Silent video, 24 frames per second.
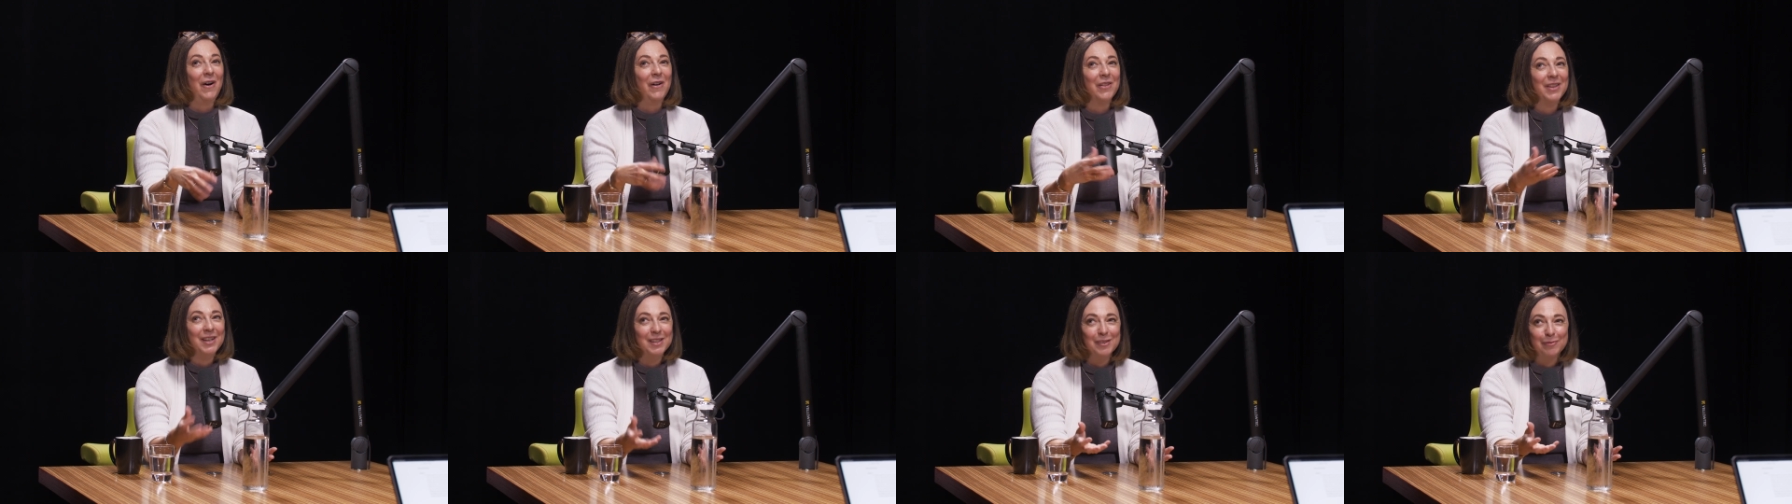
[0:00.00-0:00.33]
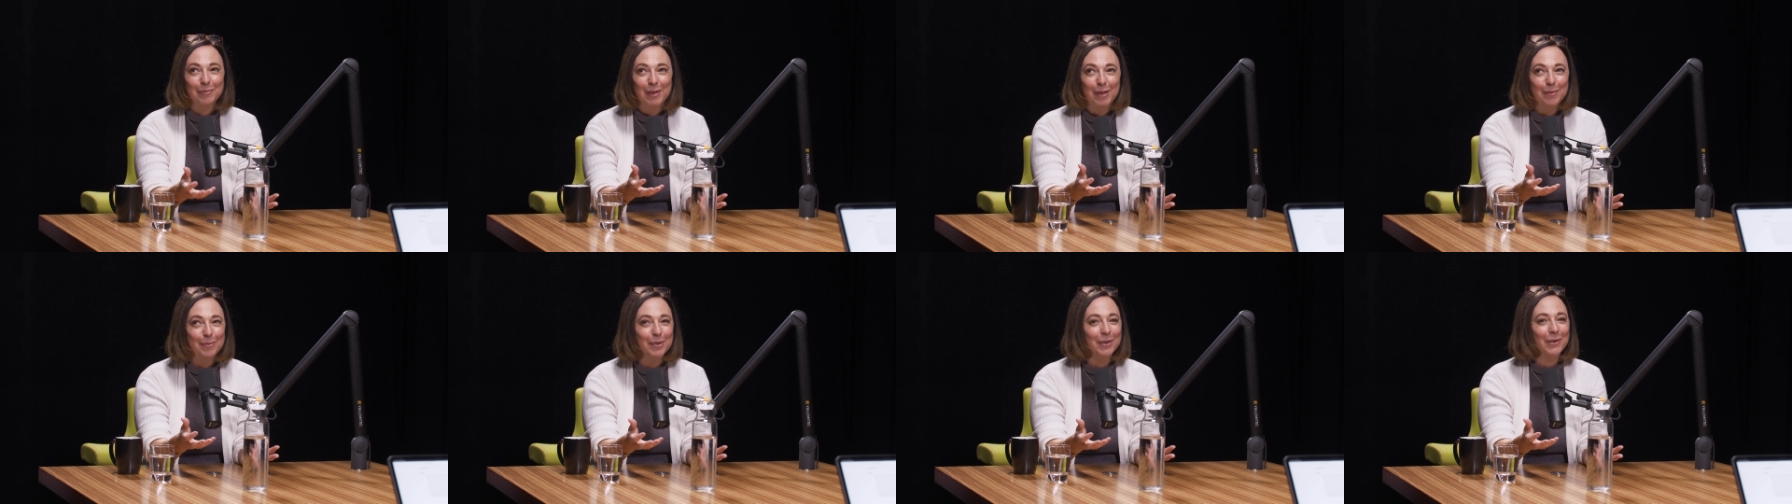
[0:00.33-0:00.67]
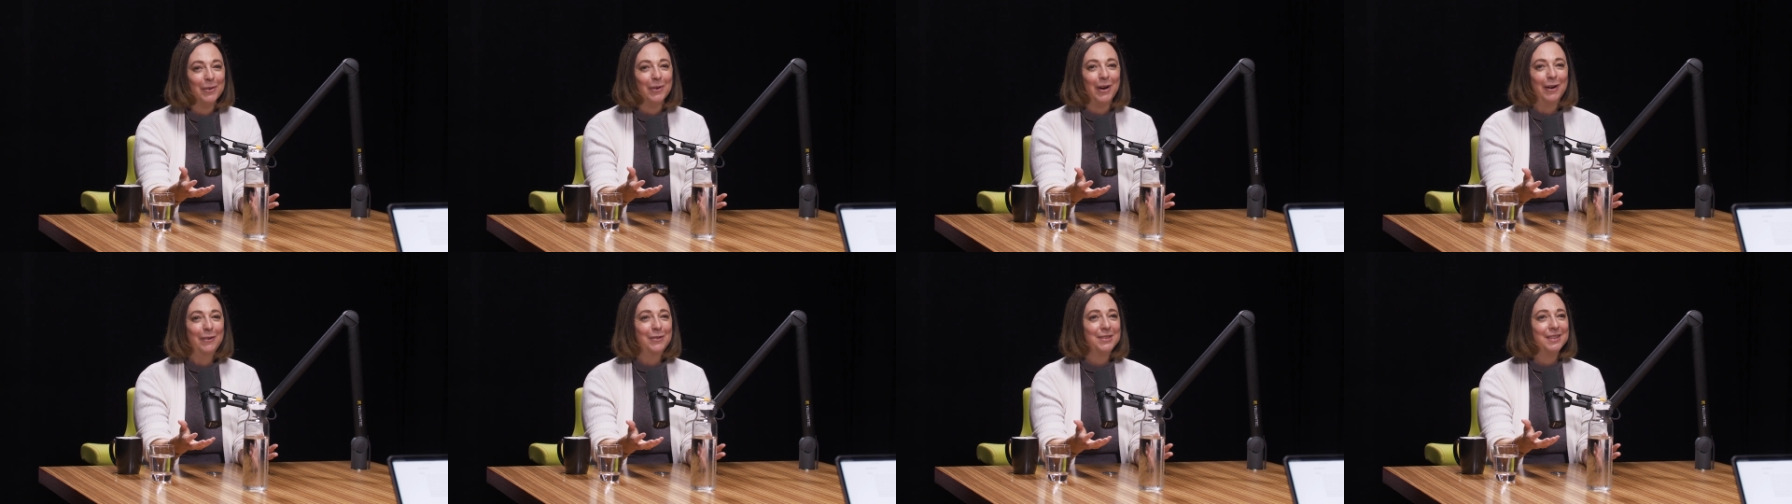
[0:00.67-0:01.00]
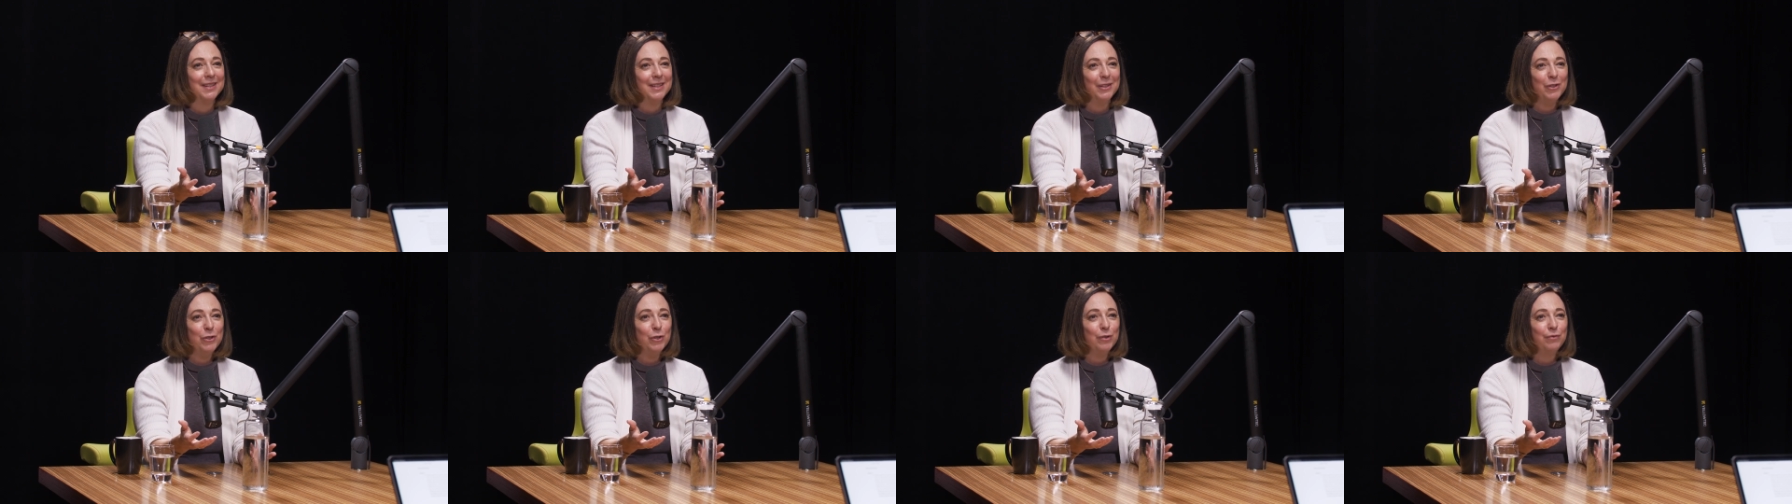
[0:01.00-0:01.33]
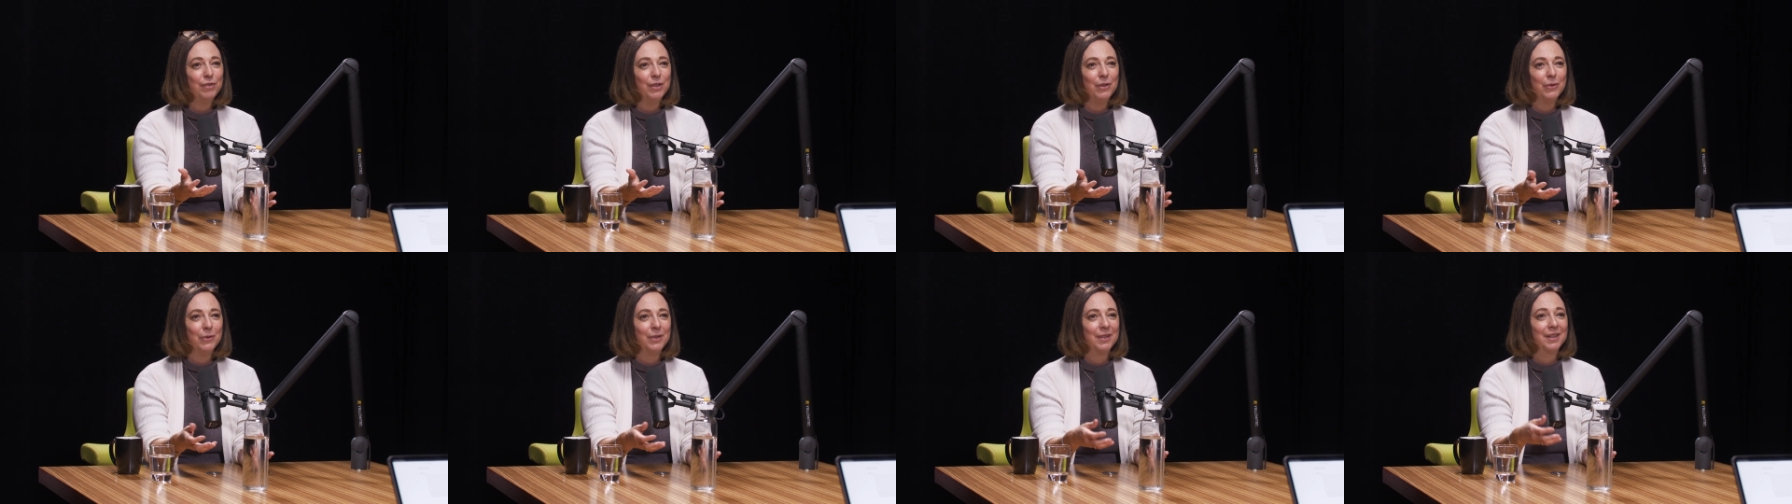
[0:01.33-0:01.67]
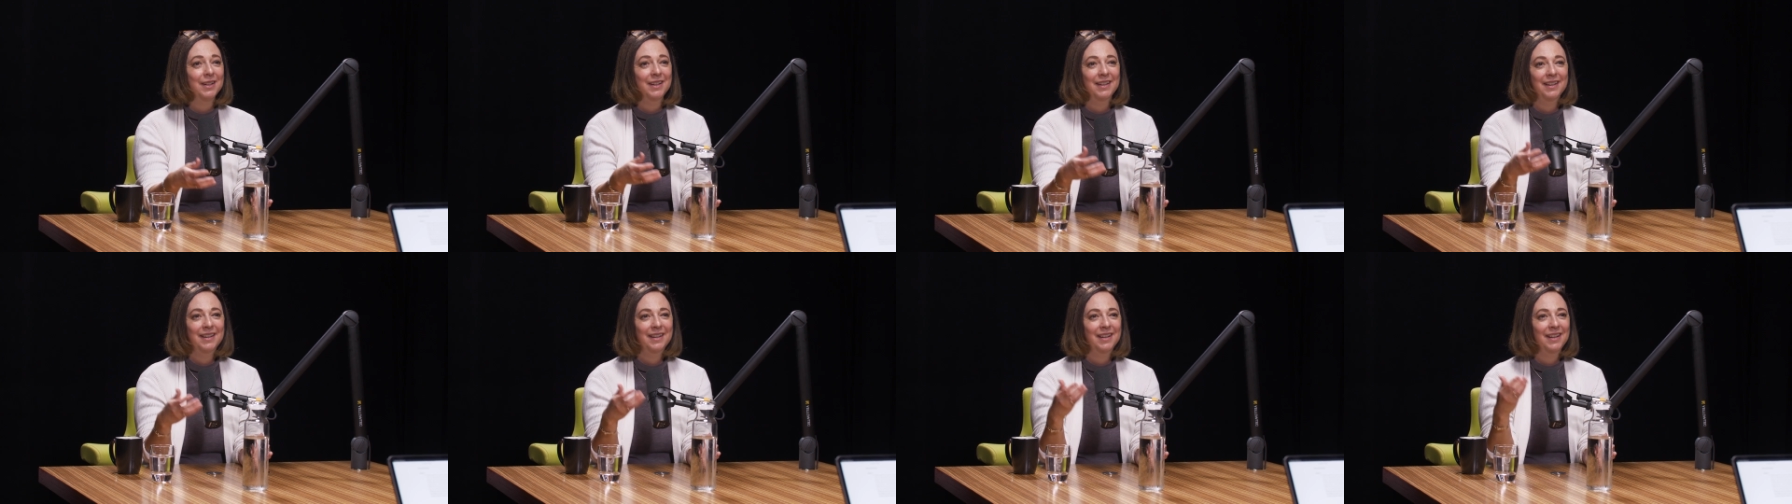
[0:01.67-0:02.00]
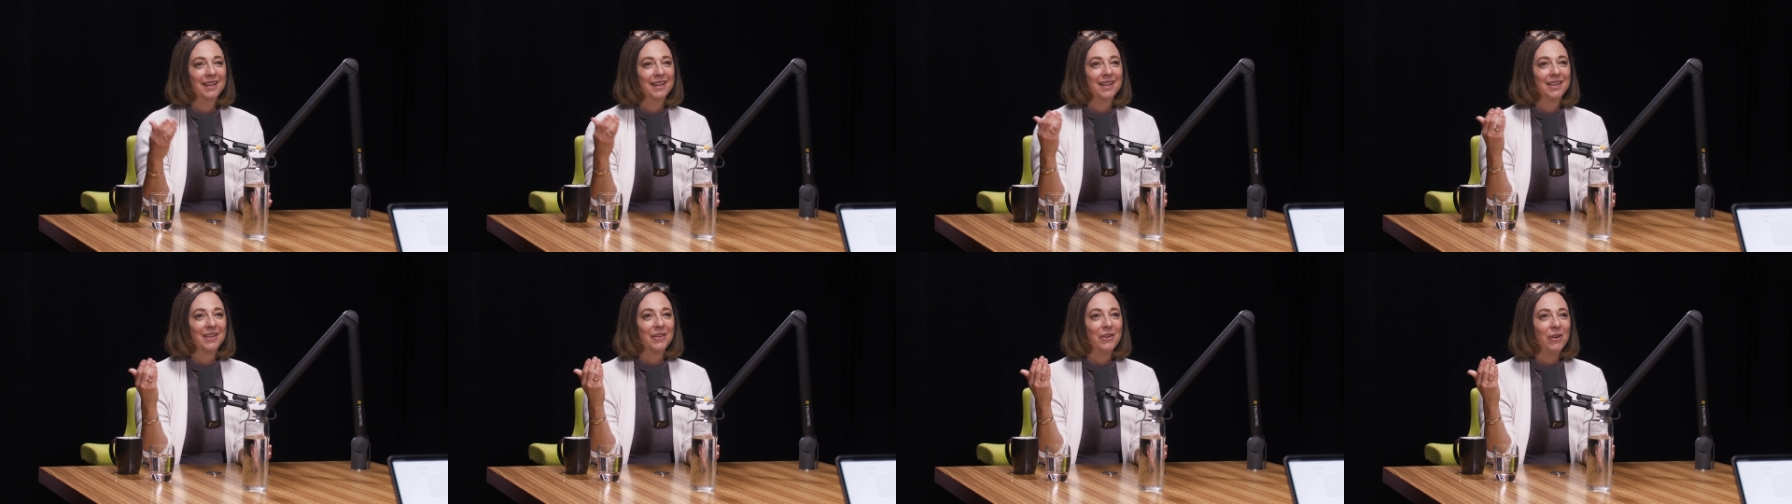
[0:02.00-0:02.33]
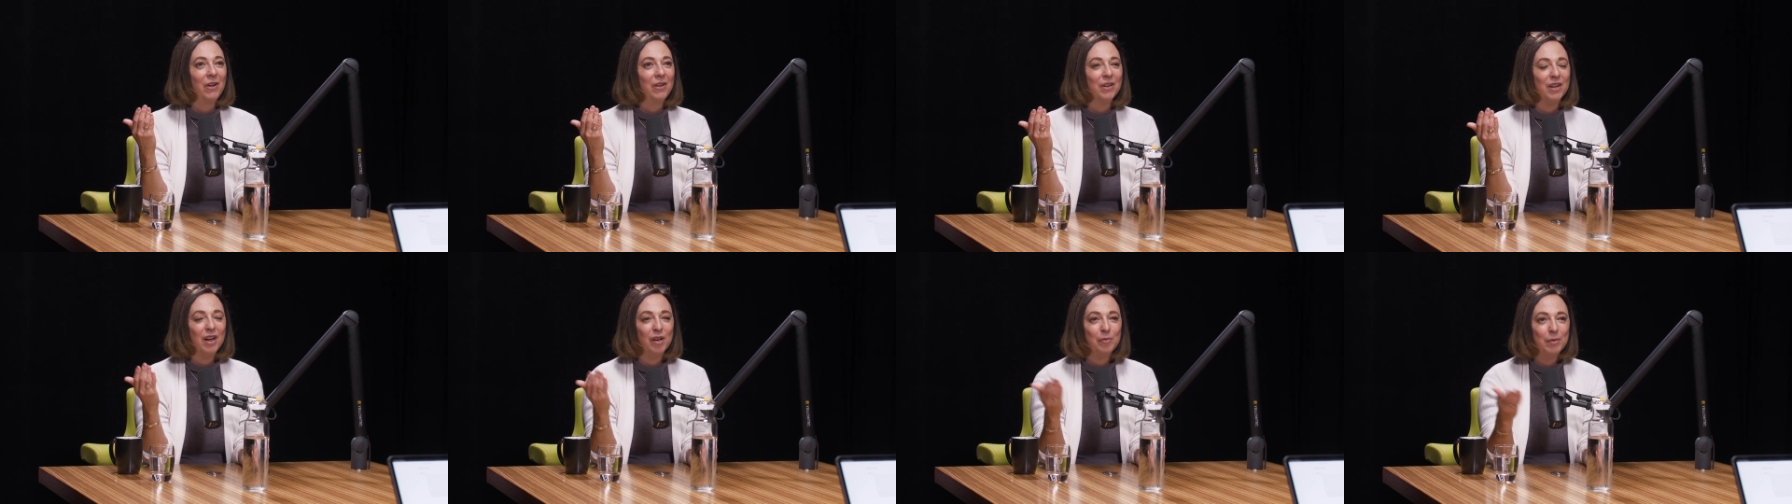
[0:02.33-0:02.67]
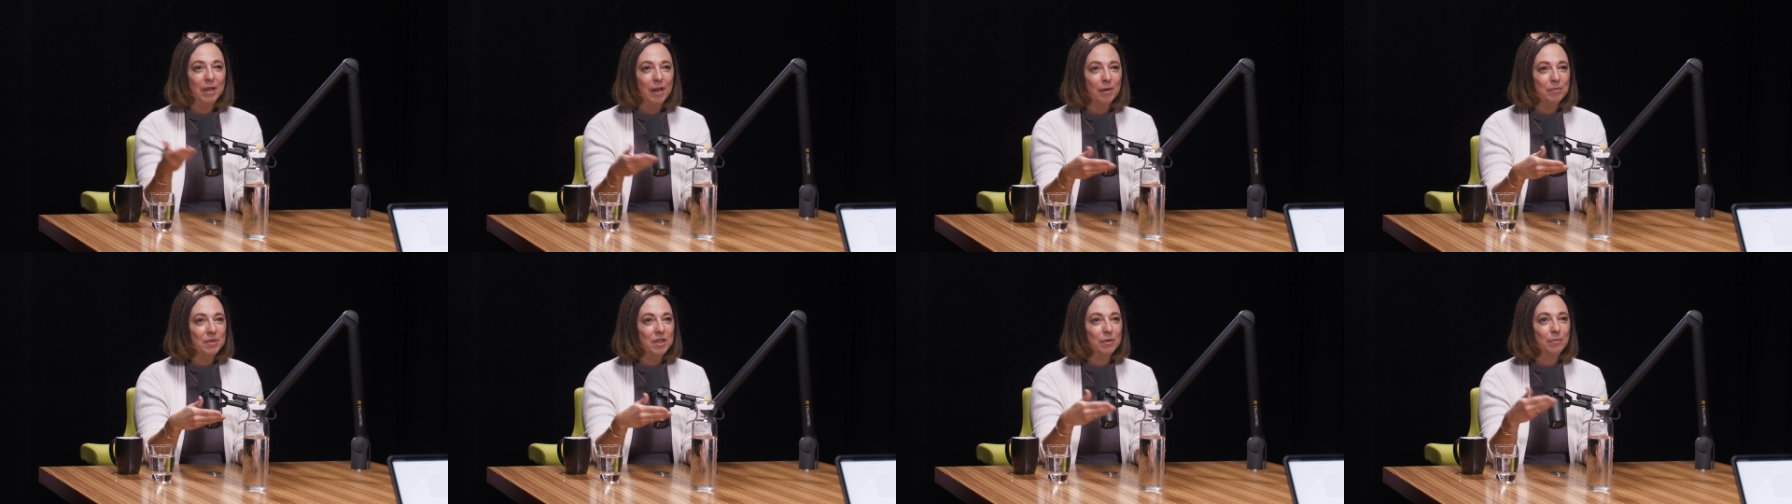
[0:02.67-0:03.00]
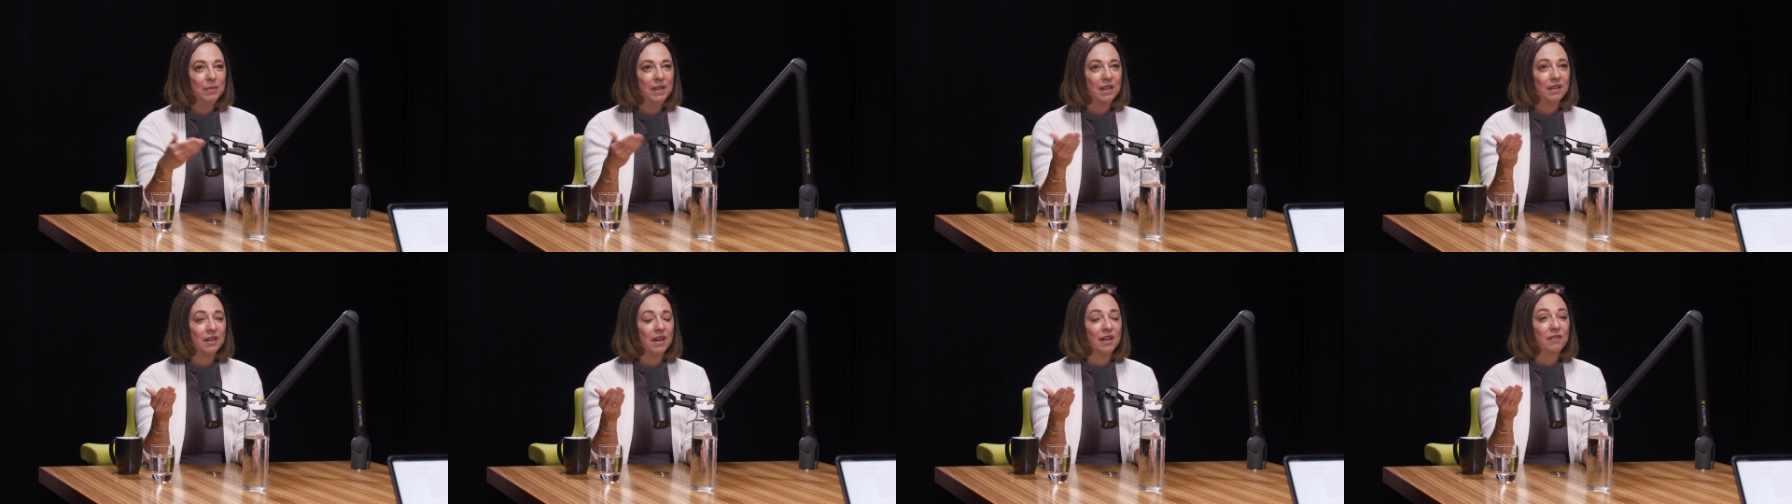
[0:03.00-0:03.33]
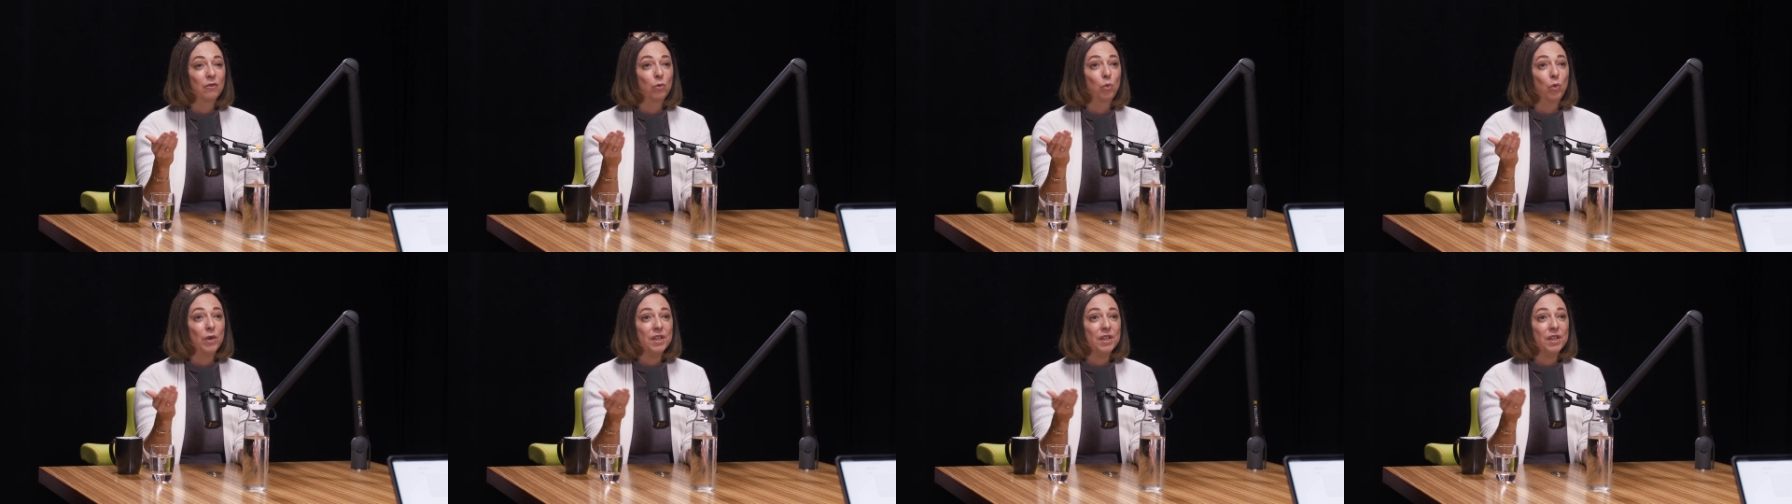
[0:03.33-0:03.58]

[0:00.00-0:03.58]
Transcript: all these people who I was interviewing, they're all coming up to me and kind of